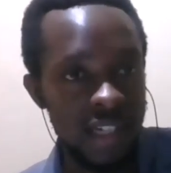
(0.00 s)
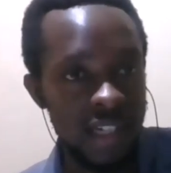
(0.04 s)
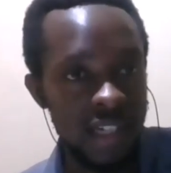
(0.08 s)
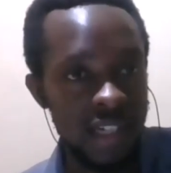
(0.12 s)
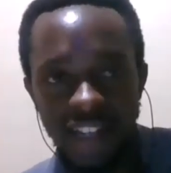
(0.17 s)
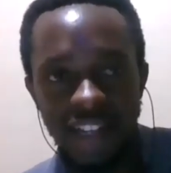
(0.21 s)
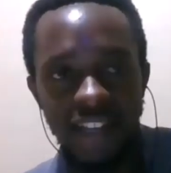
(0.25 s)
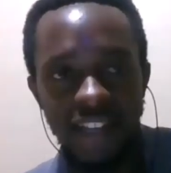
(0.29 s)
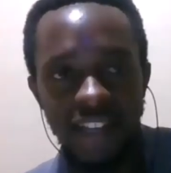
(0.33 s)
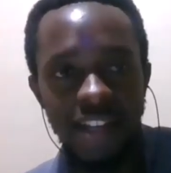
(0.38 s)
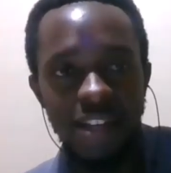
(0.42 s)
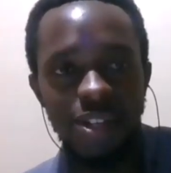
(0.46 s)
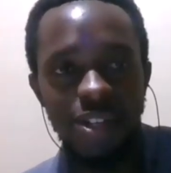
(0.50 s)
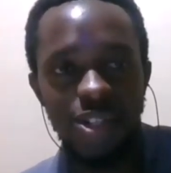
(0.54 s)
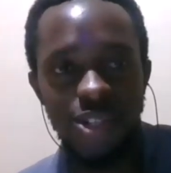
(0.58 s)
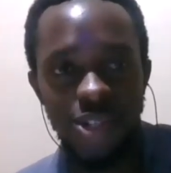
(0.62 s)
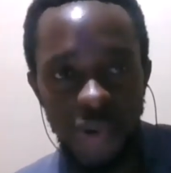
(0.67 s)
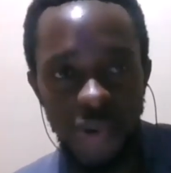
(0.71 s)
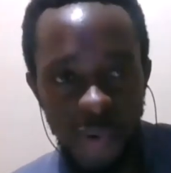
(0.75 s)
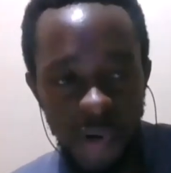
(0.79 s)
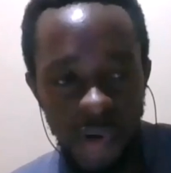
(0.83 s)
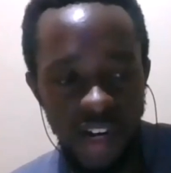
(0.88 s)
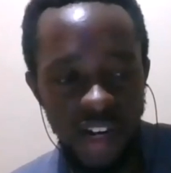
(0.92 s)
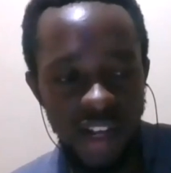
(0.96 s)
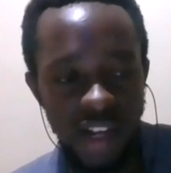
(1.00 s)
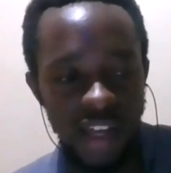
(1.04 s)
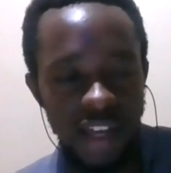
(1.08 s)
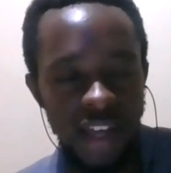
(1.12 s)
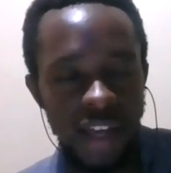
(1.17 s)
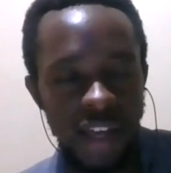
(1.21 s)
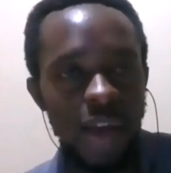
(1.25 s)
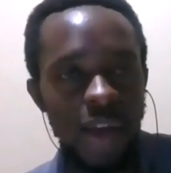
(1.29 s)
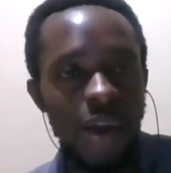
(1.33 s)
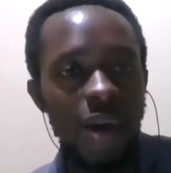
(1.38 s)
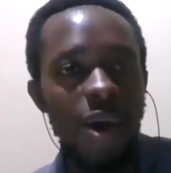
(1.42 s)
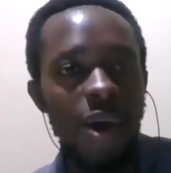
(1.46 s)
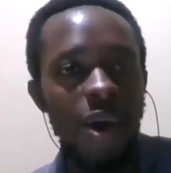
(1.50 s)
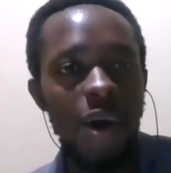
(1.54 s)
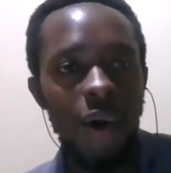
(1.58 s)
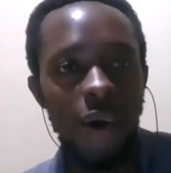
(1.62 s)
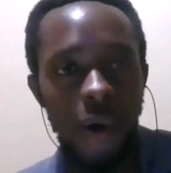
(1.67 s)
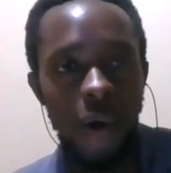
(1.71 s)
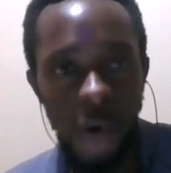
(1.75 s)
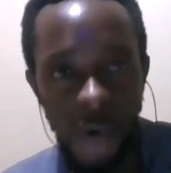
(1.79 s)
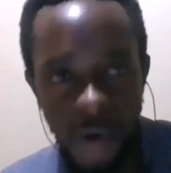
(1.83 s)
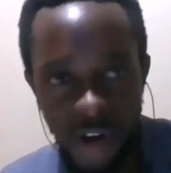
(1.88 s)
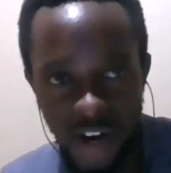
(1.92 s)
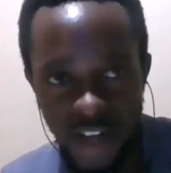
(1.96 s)
She truly
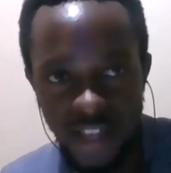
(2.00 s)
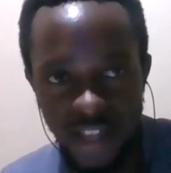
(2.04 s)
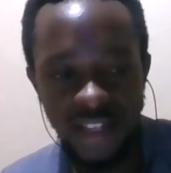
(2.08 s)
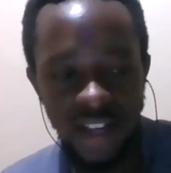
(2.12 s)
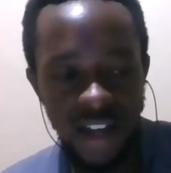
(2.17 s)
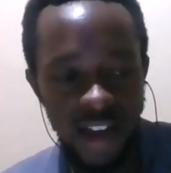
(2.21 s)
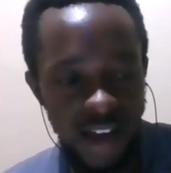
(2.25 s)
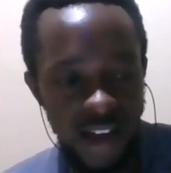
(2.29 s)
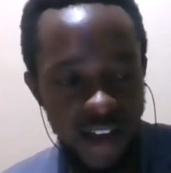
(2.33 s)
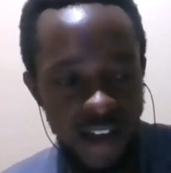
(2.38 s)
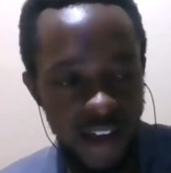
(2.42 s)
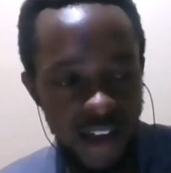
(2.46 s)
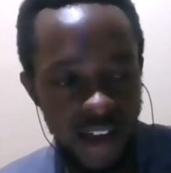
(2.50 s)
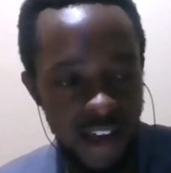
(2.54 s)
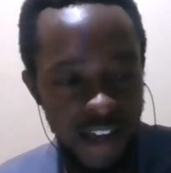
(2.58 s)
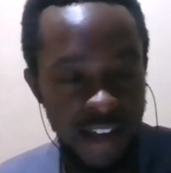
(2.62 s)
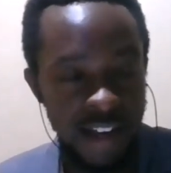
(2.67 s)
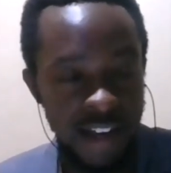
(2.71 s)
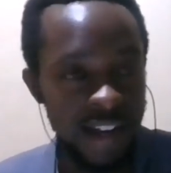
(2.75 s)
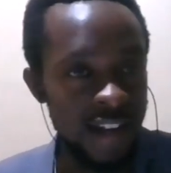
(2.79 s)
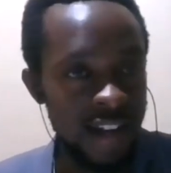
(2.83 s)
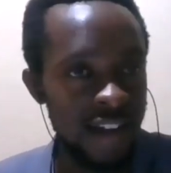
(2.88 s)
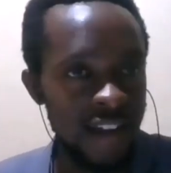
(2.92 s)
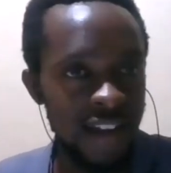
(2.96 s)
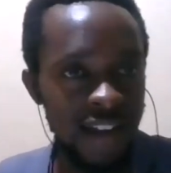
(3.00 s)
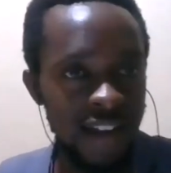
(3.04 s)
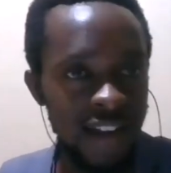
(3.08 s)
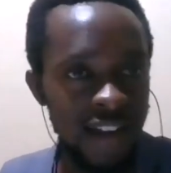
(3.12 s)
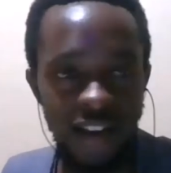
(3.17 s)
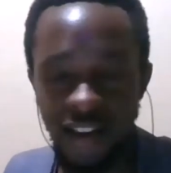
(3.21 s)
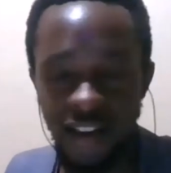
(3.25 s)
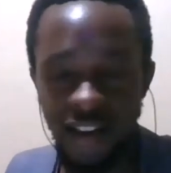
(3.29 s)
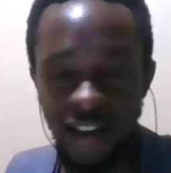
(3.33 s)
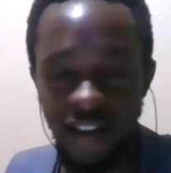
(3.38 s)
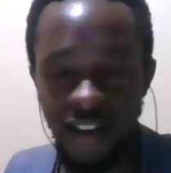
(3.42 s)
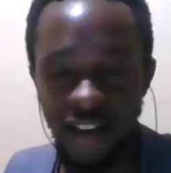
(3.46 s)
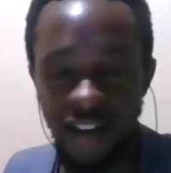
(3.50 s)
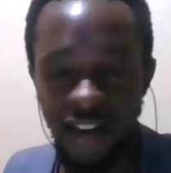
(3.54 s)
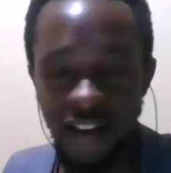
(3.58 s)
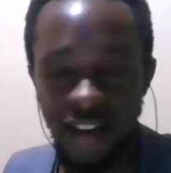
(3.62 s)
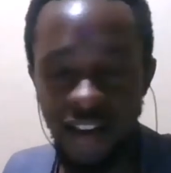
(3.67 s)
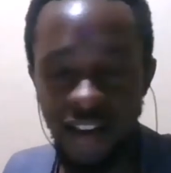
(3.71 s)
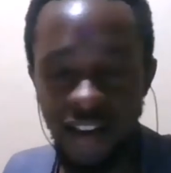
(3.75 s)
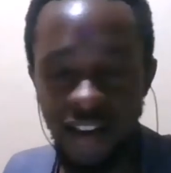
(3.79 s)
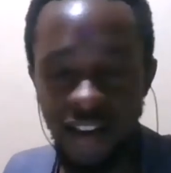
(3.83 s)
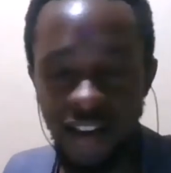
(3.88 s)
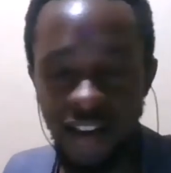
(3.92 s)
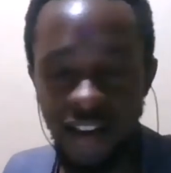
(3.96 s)
honors her, and I
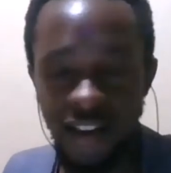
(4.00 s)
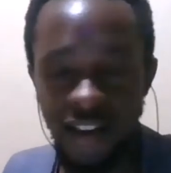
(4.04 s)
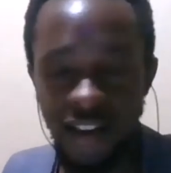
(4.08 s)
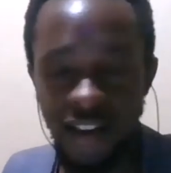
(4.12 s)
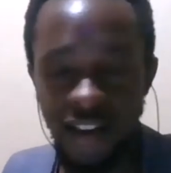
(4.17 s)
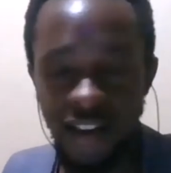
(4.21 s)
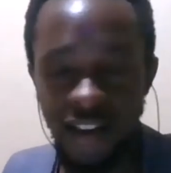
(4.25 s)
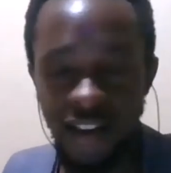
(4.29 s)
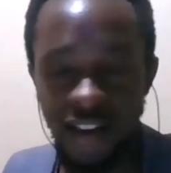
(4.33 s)
must say,